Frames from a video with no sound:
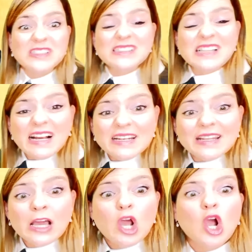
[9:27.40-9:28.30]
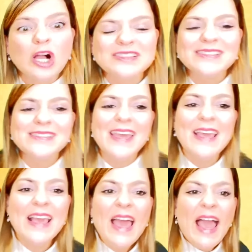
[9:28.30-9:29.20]
son got
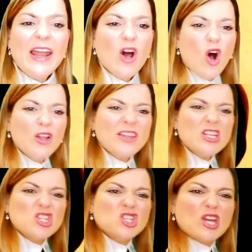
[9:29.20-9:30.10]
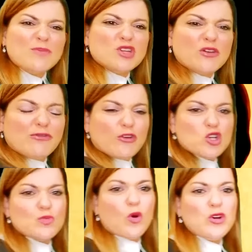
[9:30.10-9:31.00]
sick, and all the Egyptian
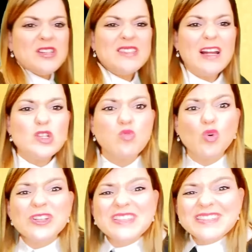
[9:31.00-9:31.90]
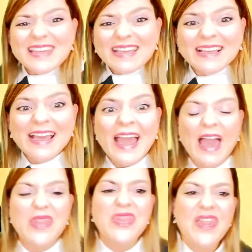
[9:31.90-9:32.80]
firstborn sons were sick.
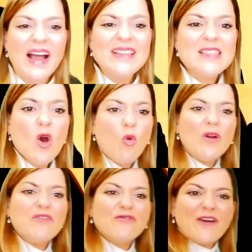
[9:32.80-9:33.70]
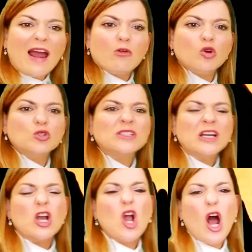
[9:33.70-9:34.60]
And that's when Pharaoh
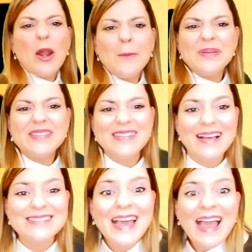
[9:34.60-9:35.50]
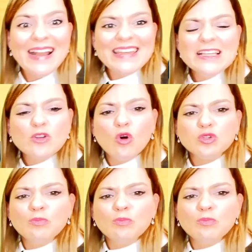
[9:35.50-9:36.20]
got upset, and he told